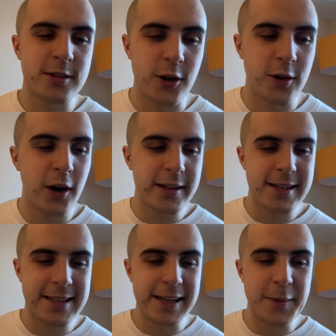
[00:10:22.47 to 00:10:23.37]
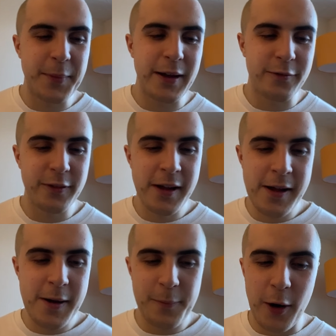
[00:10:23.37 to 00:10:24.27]
So you'd like to see a bit of
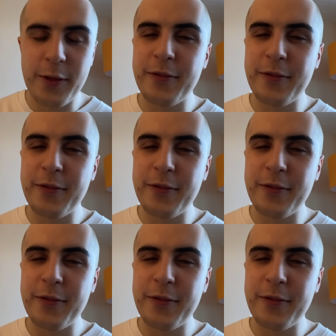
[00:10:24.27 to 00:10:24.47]
both of